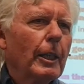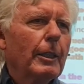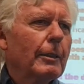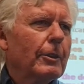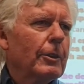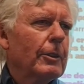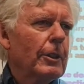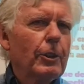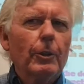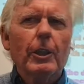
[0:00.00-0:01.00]
I didn't. Yeah.
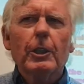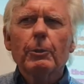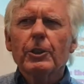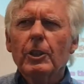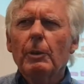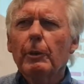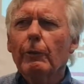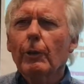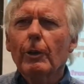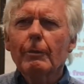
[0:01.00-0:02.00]
Did you think you were a sinner
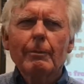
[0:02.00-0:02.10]
before?